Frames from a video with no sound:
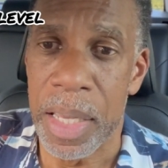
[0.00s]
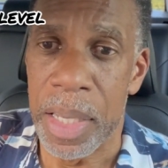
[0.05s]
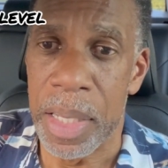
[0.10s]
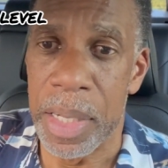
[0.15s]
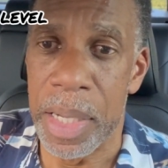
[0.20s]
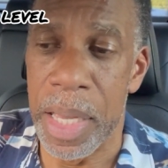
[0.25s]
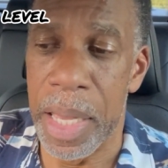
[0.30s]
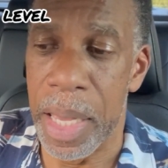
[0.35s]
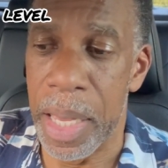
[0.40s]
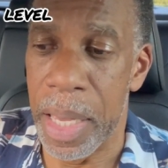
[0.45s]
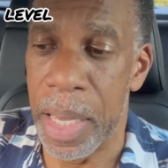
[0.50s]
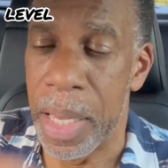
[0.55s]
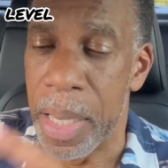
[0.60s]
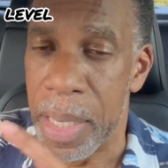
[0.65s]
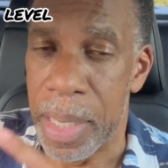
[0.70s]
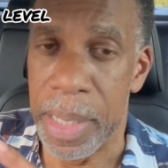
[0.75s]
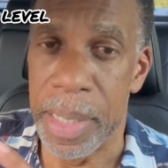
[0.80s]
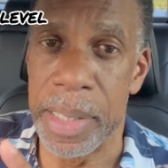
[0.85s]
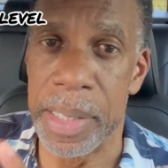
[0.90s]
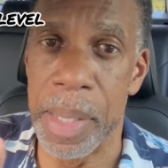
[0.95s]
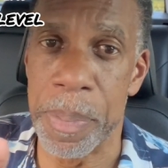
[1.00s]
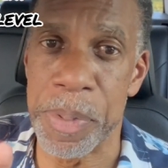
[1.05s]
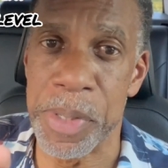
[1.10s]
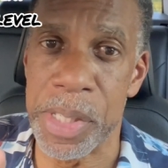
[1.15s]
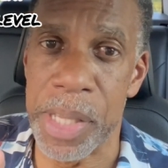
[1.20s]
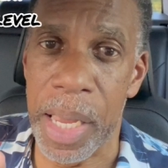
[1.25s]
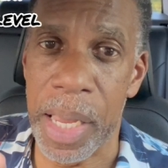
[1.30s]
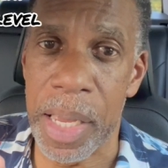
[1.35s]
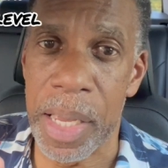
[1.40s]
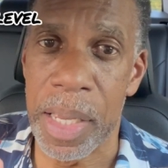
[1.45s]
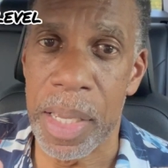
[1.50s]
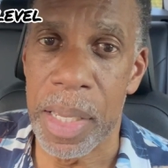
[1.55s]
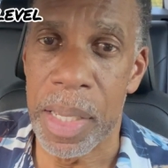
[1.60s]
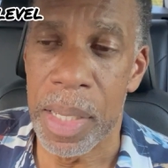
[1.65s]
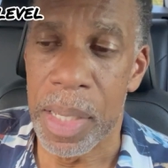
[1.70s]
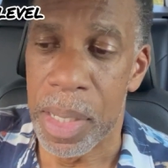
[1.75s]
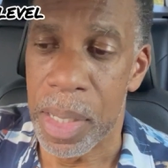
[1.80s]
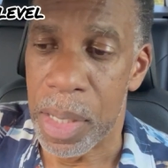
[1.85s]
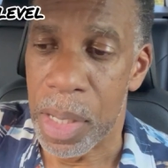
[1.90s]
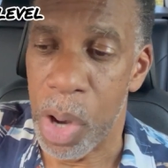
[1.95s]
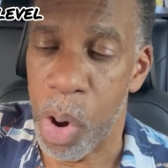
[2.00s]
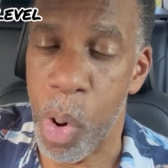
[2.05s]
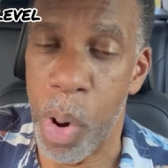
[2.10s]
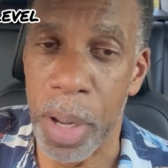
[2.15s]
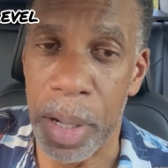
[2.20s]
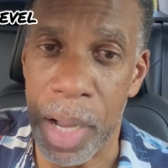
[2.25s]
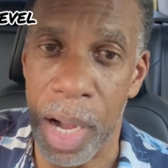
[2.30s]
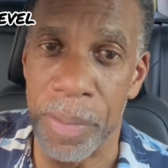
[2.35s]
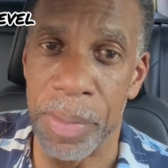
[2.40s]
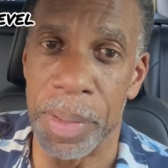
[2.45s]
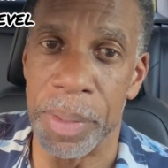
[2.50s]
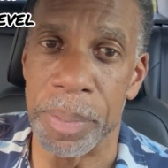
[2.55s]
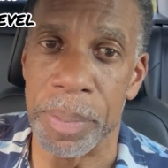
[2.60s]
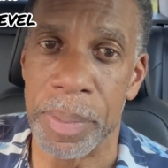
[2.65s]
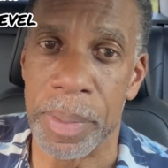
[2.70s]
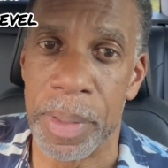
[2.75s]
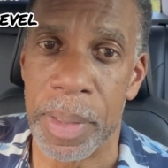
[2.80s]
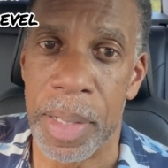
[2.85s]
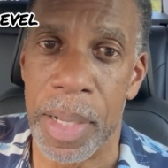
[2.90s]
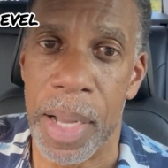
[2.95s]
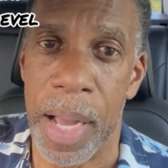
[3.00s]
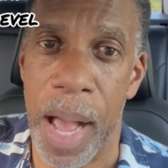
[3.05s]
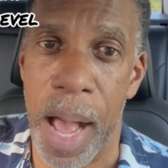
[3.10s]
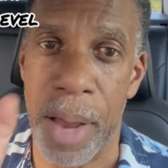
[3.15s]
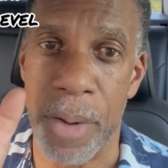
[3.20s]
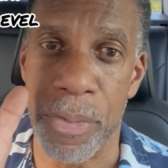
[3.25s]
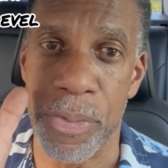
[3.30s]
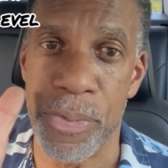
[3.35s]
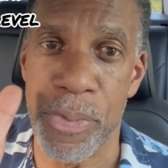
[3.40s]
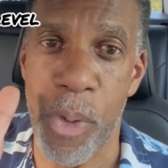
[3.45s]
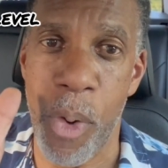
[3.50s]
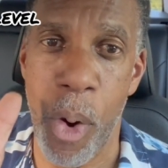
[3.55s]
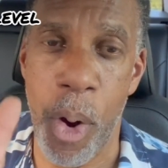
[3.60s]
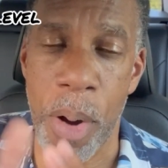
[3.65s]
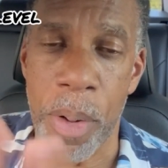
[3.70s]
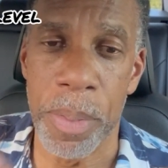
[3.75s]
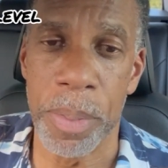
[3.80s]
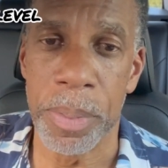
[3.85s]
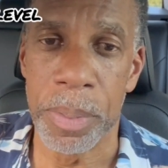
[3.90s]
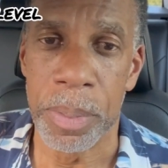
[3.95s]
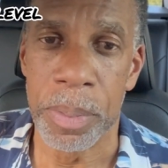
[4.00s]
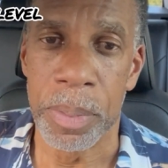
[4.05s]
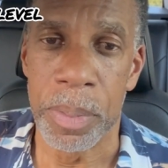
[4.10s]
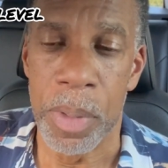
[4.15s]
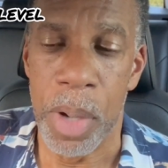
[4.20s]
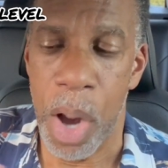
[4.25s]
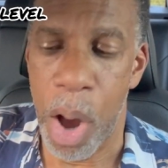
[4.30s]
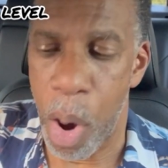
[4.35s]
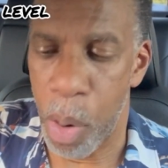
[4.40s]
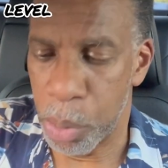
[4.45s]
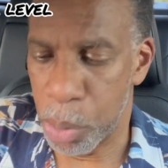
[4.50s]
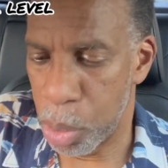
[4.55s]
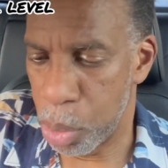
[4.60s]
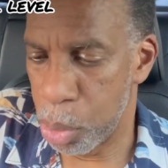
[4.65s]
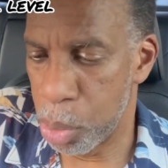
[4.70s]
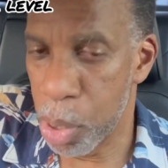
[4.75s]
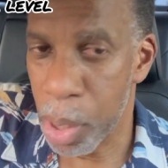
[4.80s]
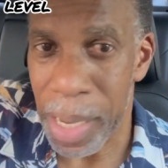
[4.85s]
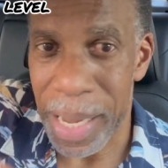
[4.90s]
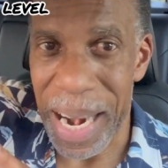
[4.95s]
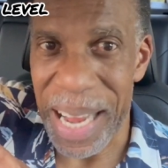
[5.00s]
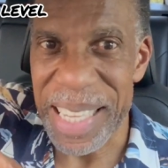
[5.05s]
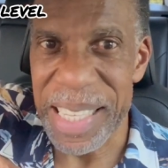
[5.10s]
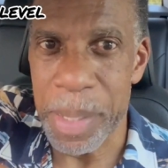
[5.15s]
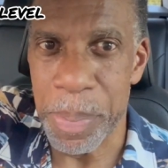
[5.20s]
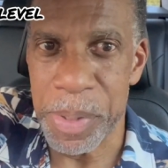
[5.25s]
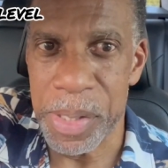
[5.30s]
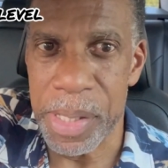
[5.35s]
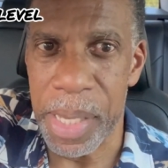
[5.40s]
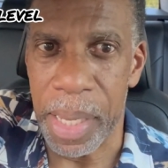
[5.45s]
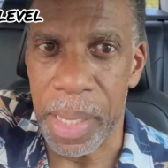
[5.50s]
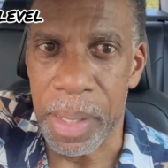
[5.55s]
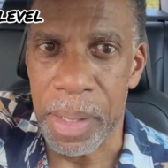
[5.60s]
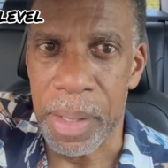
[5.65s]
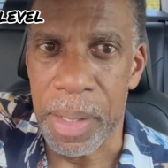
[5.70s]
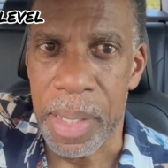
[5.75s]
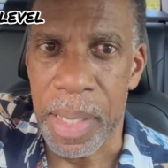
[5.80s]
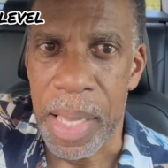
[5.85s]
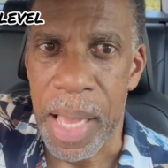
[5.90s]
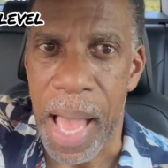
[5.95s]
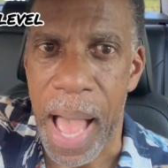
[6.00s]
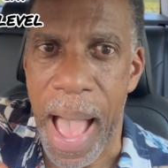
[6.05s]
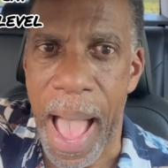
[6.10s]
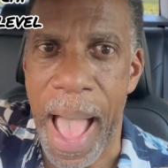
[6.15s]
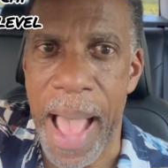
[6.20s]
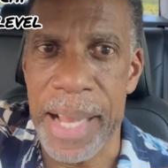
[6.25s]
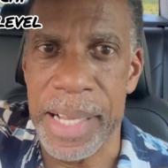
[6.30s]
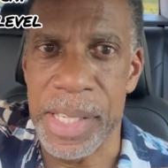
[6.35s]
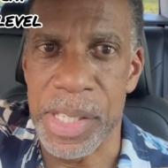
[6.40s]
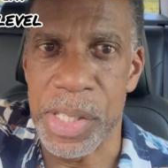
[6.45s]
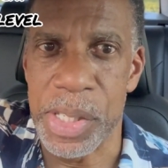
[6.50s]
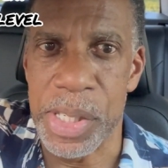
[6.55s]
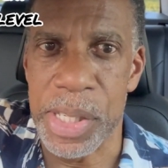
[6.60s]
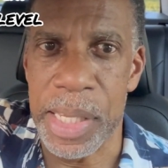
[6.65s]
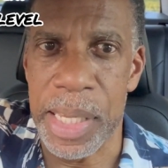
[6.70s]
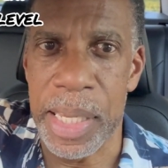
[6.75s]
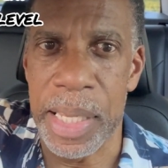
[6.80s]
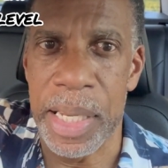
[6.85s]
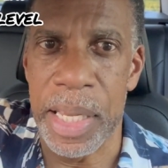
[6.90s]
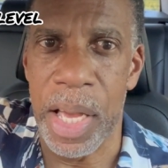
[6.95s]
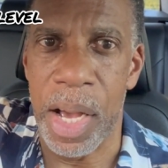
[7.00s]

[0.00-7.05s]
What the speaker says: the dipstick oil cover. And four, how to look at that dipstick and see the